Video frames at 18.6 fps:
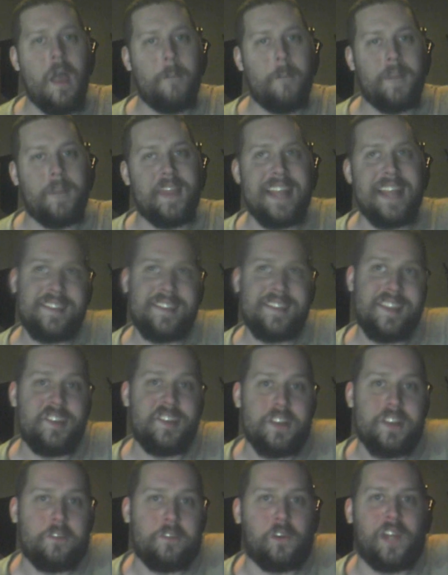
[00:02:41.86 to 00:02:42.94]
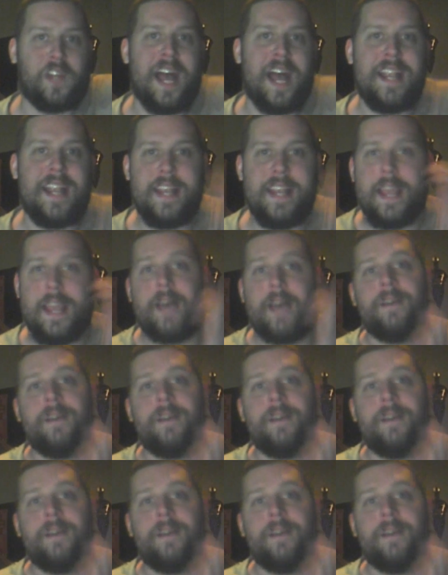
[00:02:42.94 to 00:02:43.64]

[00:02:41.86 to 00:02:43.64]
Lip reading: But that's the general idea.